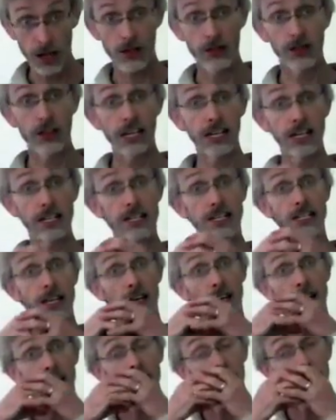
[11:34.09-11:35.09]
these
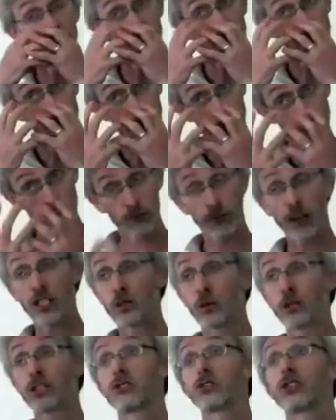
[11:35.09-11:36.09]

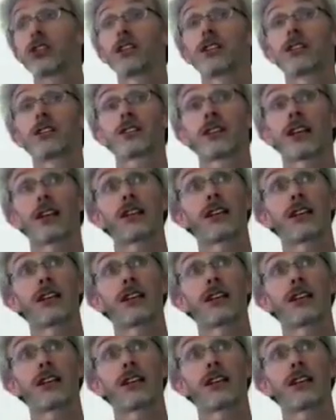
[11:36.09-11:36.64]
phytoestrogens